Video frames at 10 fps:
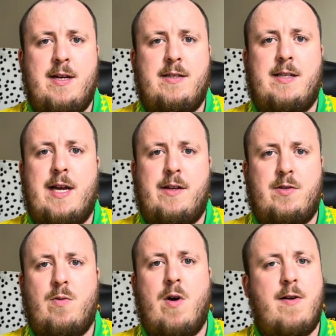status
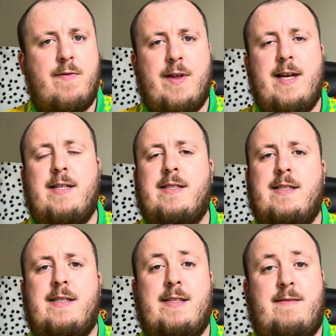quo of things,
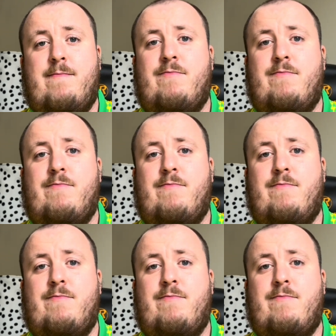and